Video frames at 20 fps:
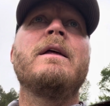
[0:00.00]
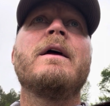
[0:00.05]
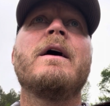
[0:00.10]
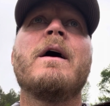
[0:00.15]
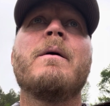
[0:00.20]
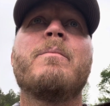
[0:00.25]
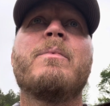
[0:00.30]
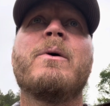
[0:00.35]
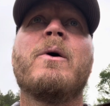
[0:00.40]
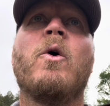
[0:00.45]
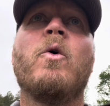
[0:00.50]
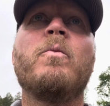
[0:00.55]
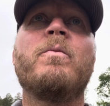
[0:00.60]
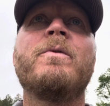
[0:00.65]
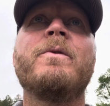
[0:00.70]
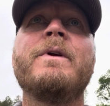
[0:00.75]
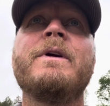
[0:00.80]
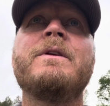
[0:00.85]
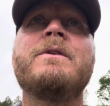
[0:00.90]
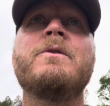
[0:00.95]
up,
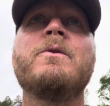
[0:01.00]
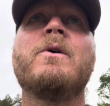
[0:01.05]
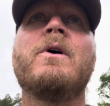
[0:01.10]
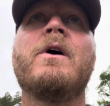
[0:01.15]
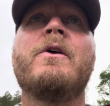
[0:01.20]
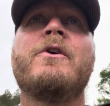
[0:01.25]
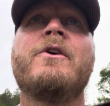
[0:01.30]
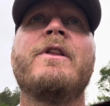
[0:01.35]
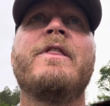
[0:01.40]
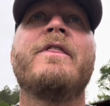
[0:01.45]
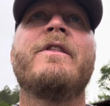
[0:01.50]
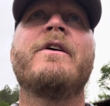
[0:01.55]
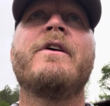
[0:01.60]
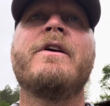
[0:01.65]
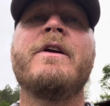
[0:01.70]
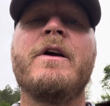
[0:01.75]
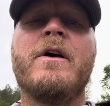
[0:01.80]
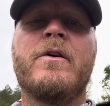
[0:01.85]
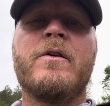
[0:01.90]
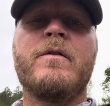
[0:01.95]
hopefully to 130,
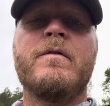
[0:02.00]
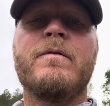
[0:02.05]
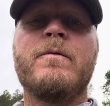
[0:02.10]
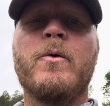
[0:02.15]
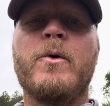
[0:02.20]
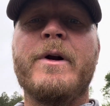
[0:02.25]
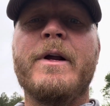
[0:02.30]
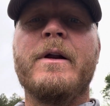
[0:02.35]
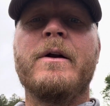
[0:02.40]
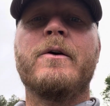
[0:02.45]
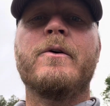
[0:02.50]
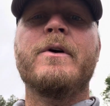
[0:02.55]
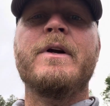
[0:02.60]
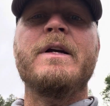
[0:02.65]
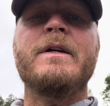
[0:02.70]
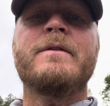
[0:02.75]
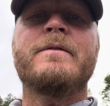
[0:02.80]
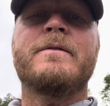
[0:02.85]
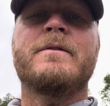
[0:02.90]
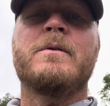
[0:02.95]
140
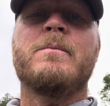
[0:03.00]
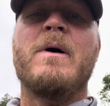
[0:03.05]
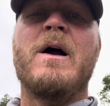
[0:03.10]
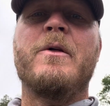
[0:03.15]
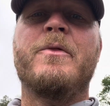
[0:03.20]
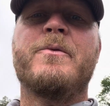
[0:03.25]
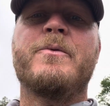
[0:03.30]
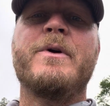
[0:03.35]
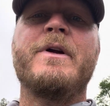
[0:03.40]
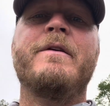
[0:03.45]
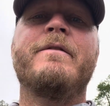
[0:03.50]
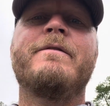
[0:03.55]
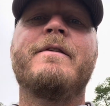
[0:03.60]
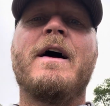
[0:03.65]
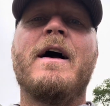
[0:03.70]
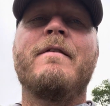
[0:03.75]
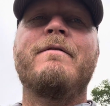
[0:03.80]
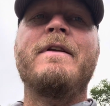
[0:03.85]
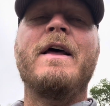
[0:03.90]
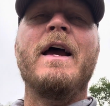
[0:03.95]
degrees for about 3 to
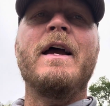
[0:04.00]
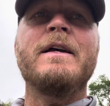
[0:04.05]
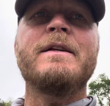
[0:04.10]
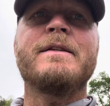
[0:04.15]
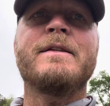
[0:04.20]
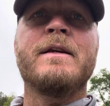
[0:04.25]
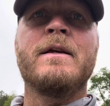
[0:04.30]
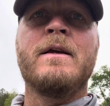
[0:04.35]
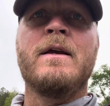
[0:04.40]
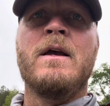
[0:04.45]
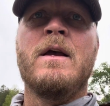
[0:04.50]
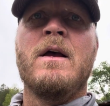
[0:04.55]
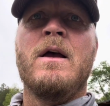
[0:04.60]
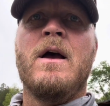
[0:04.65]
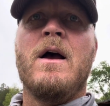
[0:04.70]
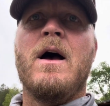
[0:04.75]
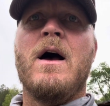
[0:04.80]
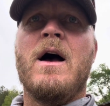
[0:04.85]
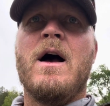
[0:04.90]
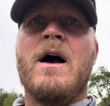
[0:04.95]
5 days.
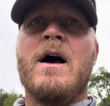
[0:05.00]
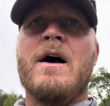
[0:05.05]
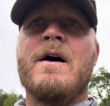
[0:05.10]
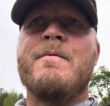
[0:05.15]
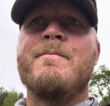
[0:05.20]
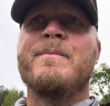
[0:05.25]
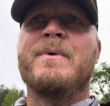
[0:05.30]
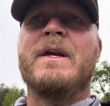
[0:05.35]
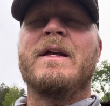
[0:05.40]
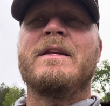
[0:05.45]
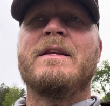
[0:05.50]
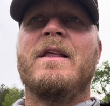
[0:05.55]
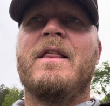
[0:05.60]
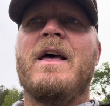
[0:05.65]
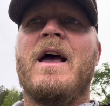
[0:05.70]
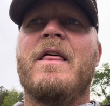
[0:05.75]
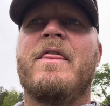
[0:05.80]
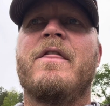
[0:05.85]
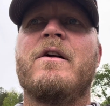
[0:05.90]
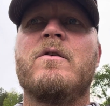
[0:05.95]
Get to
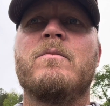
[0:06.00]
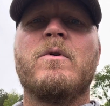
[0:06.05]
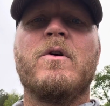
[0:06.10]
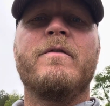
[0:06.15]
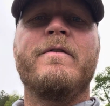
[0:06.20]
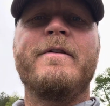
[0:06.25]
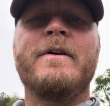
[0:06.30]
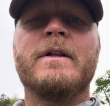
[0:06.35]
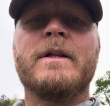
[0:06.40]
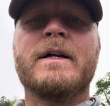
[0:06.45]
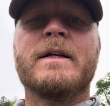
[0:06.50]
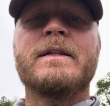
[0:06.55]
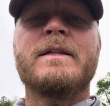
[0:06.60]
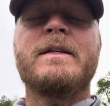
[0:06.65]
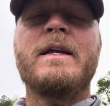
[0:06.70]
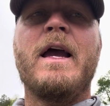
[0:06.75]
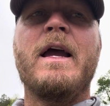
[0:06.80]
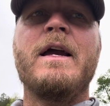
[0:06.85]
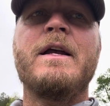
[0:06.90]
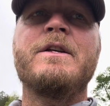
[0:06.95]
that thermophilic
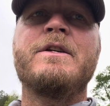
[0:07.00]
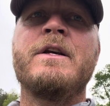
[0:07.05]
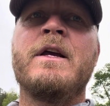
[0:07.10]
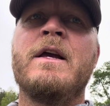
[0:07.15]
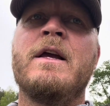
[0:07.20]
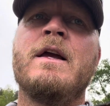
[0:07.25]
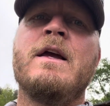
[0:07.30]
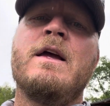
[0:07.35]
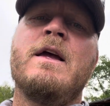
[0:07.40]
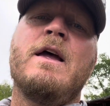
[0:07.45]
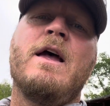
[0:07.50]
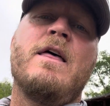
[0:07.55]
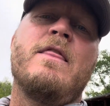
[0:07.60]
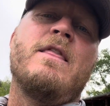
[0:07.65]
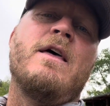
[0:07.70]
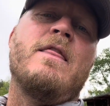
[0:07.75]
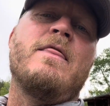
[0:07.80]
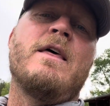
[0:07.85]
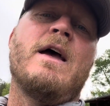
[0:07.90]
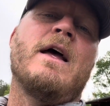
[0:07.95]
stage, and
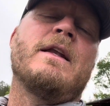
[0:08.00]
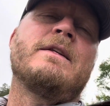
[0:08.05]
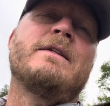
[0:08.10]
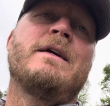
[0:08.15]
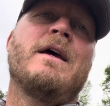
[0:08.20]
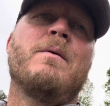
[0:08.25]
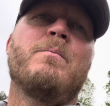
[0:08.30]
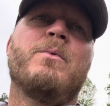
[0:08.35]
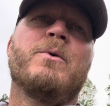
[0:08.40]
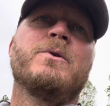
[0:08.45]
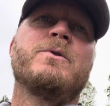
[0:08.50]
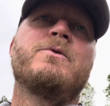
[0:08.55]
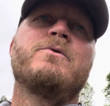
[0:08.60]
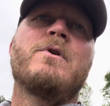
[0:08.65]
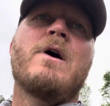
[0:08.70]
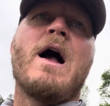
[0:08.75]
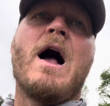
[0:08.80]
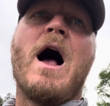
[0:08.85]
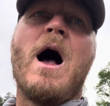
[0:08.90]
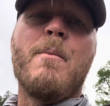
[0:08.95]
then that temp will
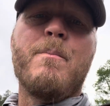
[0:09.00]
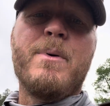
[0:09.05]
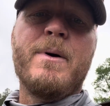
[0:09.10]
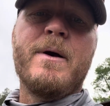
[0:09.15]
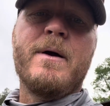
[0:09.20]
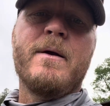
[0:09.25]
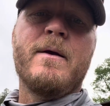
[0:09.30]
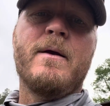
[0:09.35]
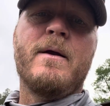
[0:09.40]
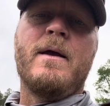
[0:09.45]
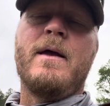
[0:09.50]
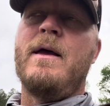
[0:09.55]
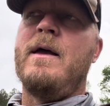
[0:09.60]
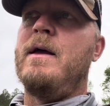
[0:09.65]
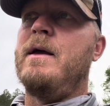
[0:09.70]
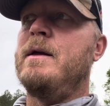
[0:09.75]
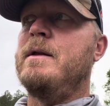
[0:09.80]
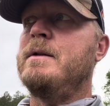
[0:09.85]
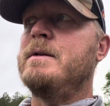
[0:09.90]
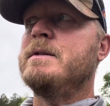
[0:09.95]
drop.
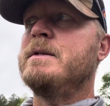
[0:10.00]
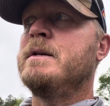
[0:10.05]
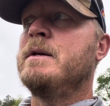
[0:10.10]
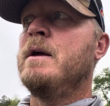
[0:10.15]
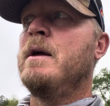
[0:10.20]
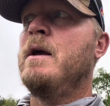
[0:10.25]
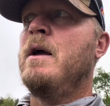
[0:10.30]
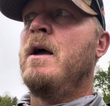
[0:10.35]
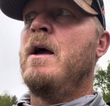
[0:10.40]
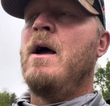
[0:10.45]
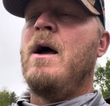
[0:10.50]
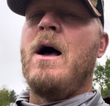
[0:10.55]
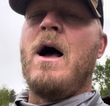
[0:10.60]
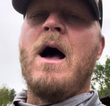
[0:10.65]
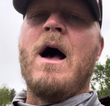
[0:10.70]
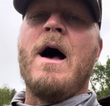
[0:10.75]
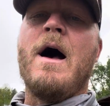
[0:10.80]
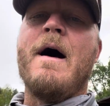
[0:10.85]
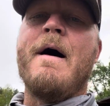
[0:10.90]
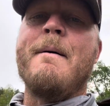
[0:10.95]
And
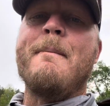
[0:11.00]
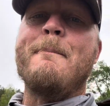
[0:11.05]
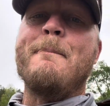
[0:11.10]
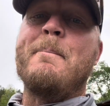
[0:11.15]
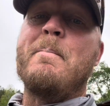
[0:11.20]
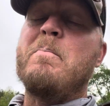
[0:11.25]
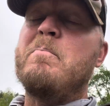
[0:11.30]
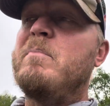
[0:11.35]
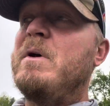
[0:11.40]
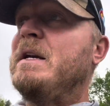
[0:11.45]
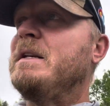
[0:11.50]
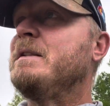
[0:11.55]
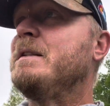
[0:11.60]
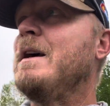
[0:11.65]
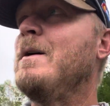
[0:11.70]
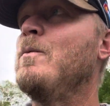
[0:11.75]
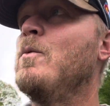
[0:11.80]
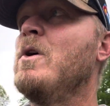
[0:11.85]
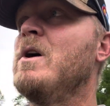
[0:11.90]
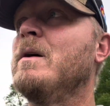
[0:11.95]
based
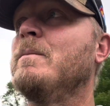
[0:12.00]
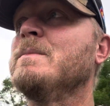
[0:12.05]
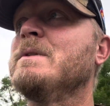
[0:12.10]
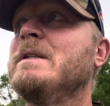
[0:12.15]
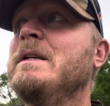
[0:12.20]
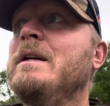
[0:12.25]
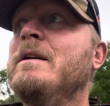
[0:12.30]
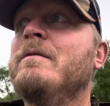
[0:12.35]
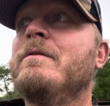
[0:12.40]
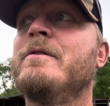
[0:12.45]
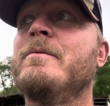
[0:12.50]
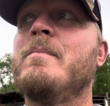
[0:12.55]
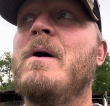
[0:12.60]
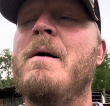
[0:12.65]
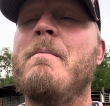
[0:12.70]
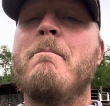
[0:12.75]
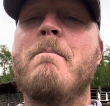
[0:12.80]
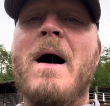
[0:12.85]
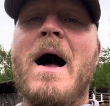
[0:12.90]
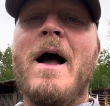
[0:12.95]
on what I'm seeing from my
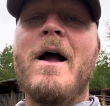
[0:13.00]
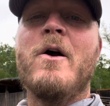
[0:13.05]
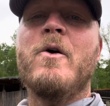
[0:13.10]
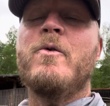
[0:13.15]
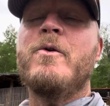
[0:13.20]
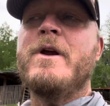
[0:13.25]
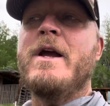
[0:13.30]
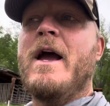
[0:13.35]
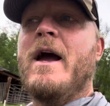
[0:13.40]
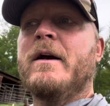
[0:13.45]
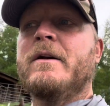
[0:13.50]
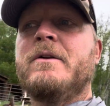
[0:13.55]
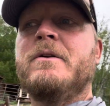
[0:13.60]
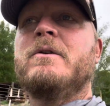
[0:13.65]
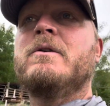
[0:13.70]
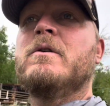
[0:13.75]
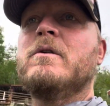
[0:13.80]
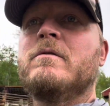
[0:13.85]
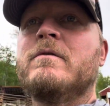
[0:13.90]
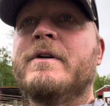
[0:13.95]

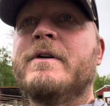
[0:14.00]
bioreactor over